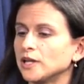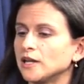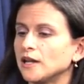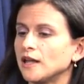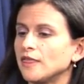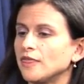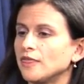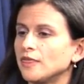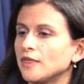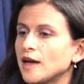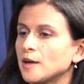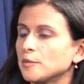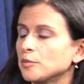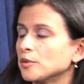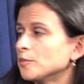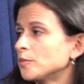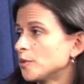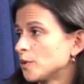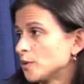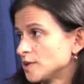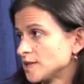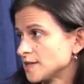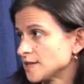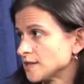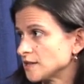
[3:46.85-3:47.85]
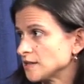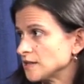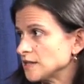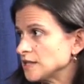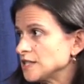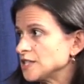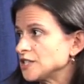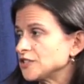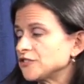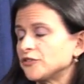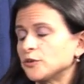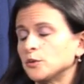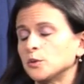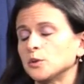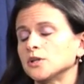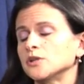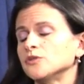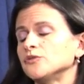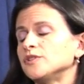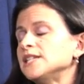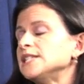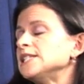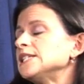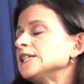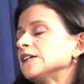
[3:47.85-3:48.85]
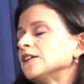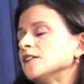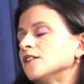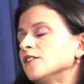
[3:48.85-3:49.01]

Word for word: and that proposal is for retail